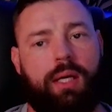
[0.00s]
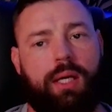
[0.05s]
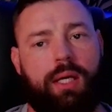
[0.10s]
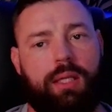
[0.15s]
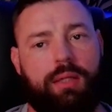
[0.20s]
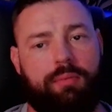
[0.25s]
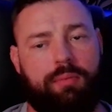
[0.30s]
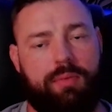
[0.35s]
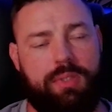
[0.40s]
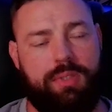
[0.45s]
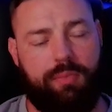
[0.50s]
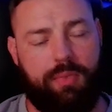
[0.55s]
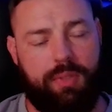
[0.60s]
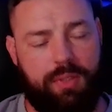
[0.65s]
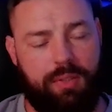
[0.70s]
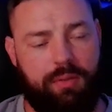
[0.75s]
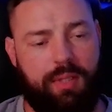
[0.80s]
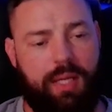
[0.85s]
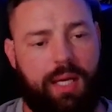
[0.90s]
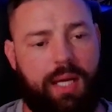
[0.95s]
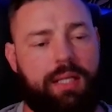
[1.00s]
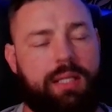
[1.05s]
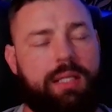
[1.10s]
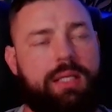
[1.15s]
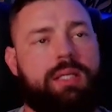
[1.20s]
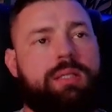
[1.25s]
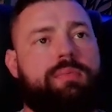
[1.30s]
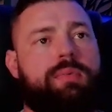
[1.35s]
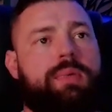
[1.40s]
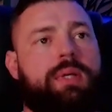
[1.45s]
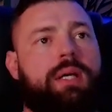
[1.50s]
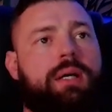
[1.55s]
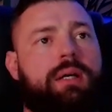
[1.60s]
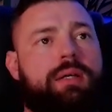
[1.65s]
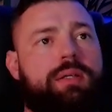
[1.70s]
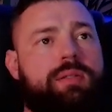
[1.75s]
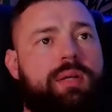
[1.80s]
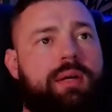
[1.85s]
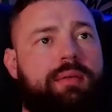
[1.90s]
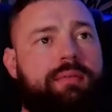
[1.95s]
And the reason we do that is
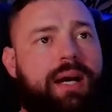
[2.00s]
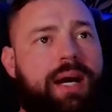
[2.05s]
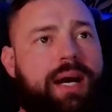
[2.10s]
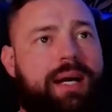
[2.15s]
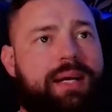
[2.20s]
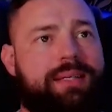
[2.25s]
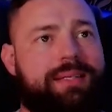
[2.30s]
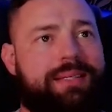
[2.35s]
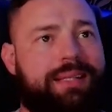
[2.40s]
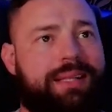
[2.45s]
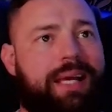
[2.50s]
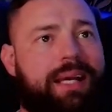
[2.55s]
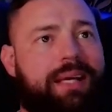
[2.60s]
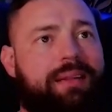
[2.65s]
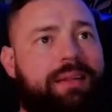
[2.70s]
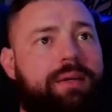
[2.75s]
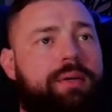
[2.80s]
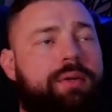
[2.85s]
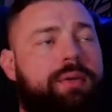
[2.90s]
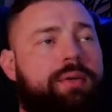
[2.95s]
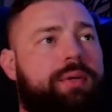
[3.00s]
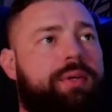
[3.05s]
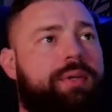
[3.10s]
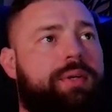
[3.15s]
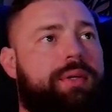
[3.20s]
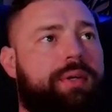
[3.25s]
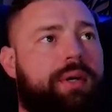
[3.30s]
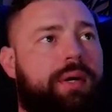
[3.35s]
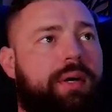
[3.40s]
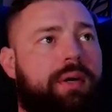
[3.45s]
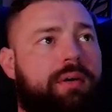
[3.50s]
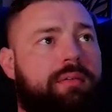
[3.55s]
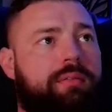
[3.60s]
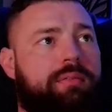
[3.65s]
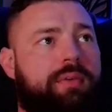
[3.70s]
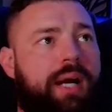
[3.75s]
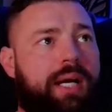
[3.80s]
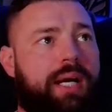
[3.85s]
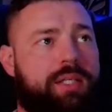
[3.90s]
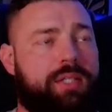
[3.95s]
because you have the highest likelihood
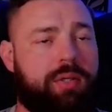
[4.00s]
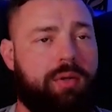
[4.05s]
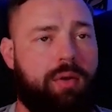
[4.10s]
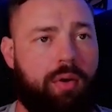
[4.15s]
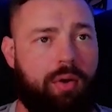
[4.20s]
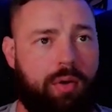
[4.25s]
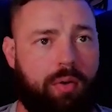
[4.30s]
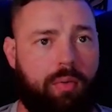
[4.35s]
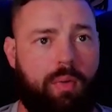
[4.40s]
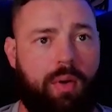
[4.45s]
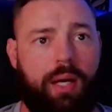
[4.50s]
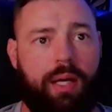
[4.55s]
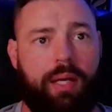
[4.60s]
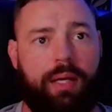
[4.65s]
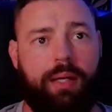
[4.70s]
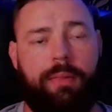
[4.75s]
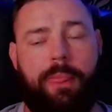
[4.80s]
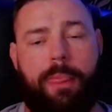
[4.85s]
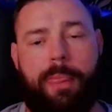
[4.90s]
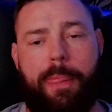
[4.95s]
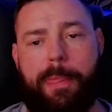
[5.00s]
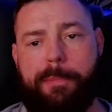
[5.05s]
of actually ROIing.